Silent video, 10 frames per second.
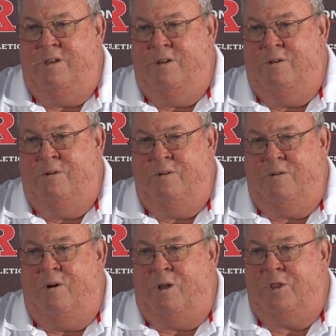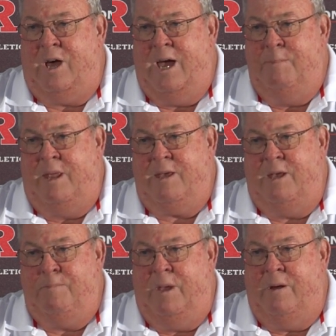you know, all the time, and it
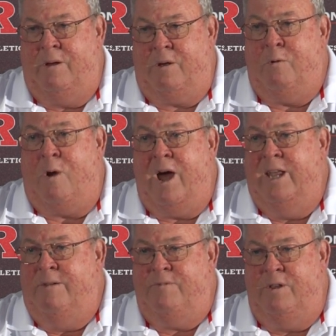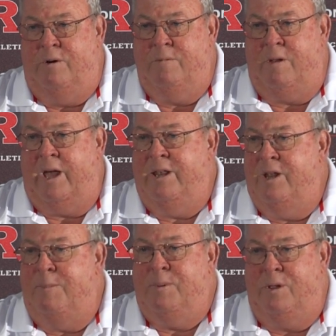can be a grind if you don't
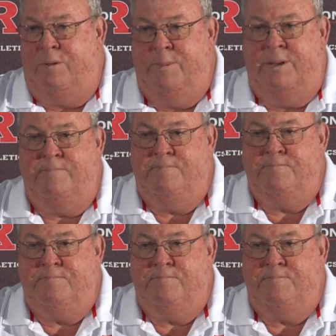lighten it up a little bit.